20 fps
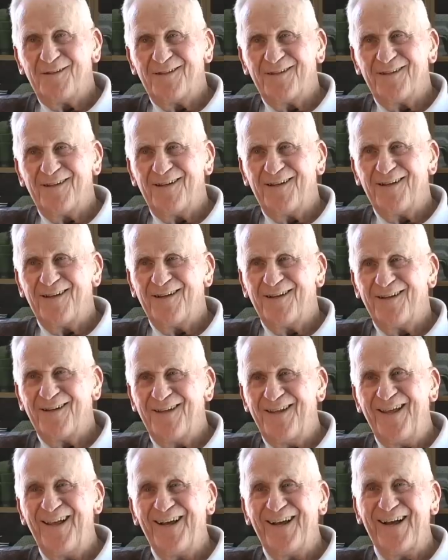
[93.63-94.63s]

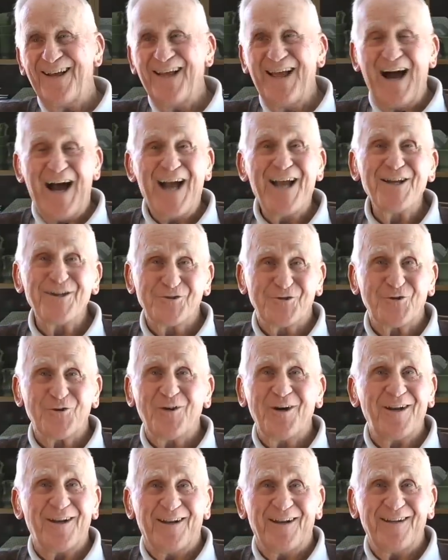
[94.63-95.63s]
I
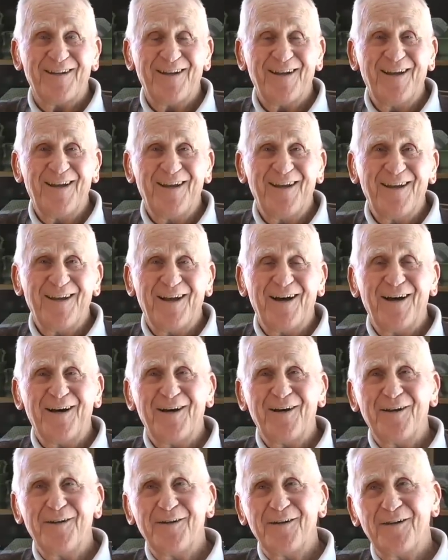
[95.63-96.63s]
enjoyed it,
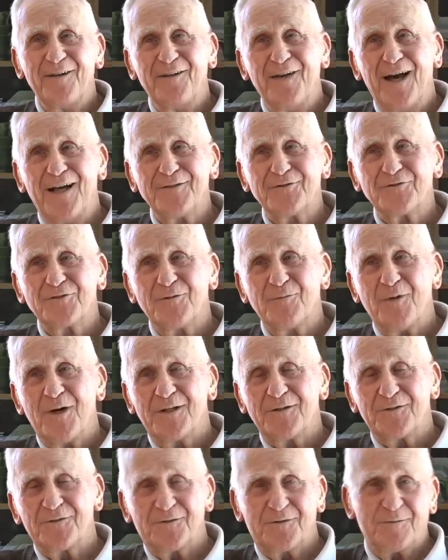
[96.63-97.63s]
not so
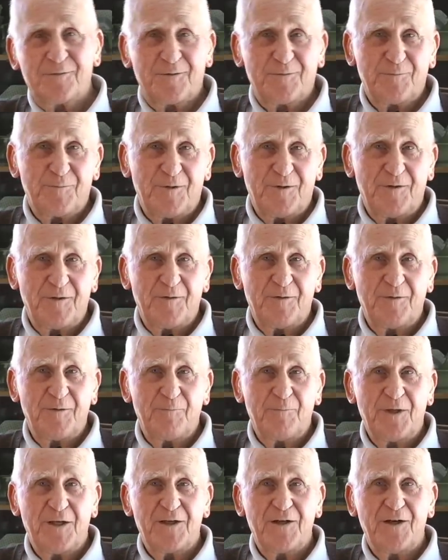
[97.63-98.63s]
much
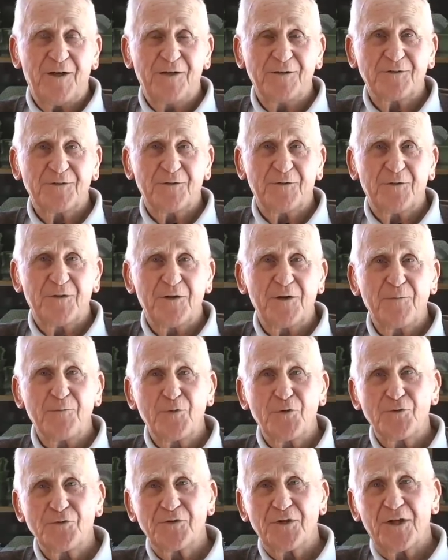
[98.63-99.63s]
because of their
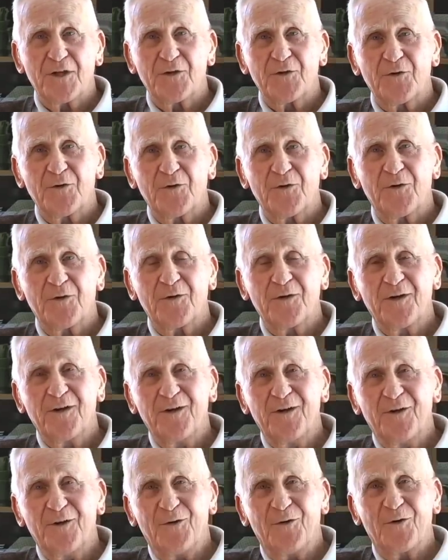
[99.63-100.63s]
music or
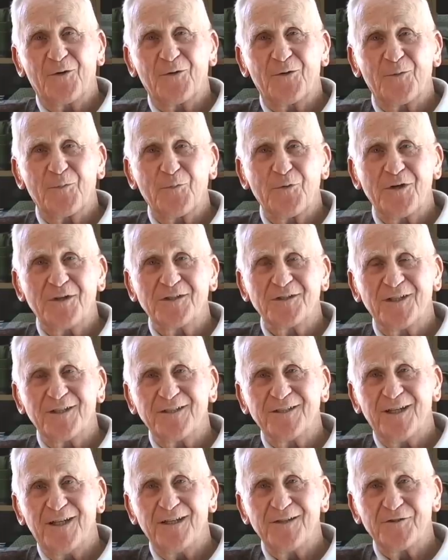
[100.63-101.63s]
the
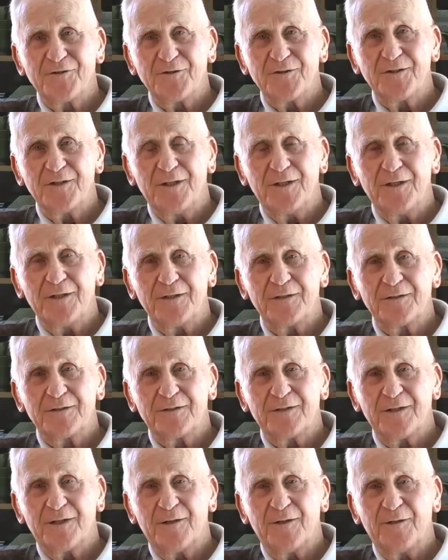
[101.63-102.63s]
presentation.
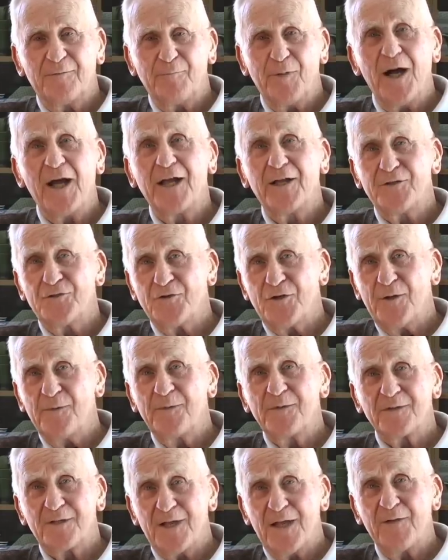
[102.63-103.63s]
It's my
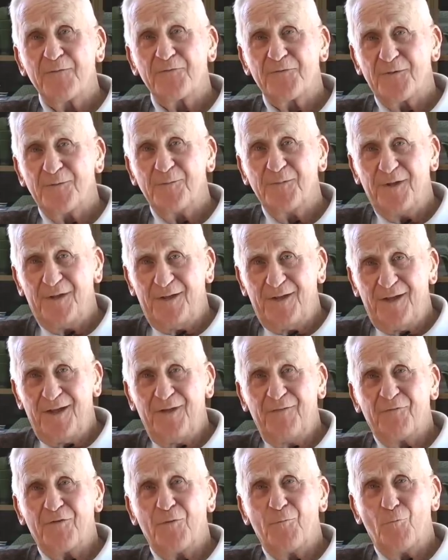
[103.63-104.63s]
enjoyment came from
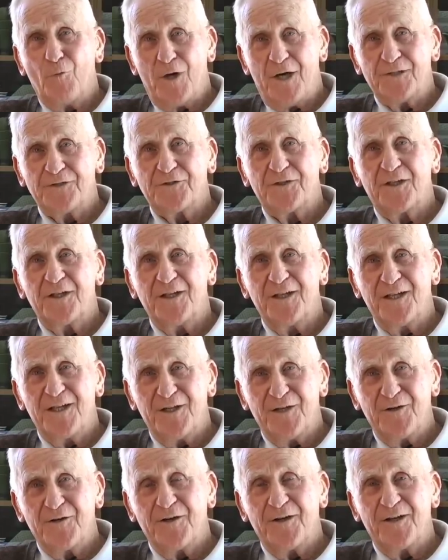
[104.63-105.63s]
watching and
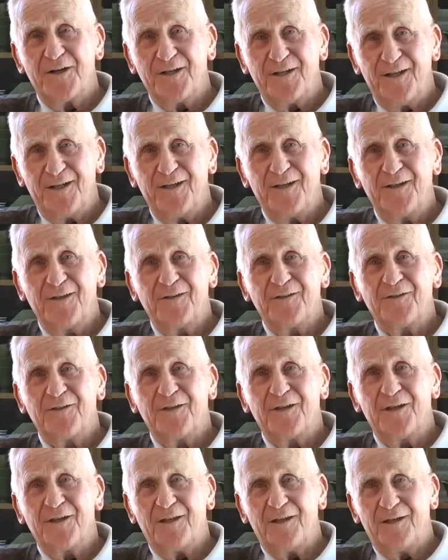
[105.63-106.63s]
hearing
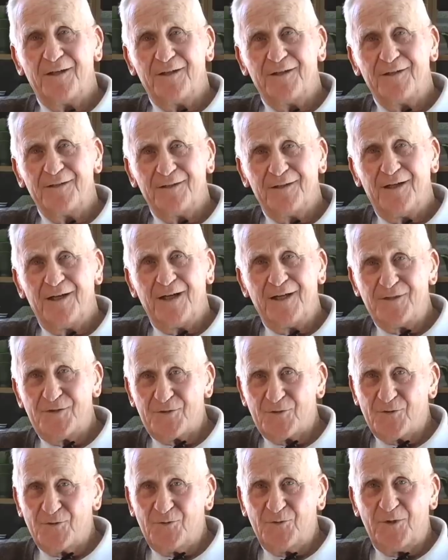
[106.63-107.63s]
the high
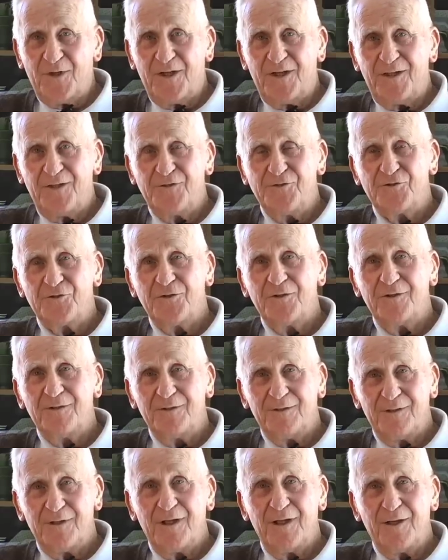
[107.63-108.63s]
school age
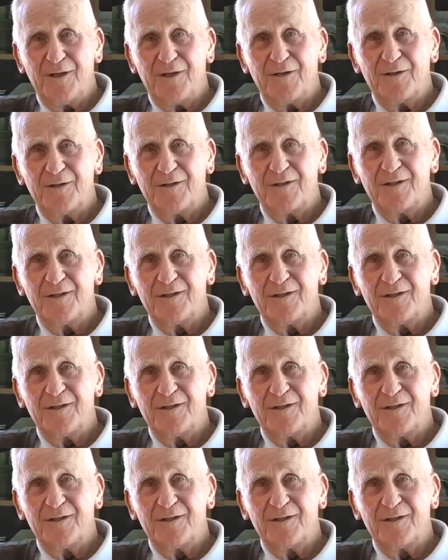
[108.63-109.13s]
and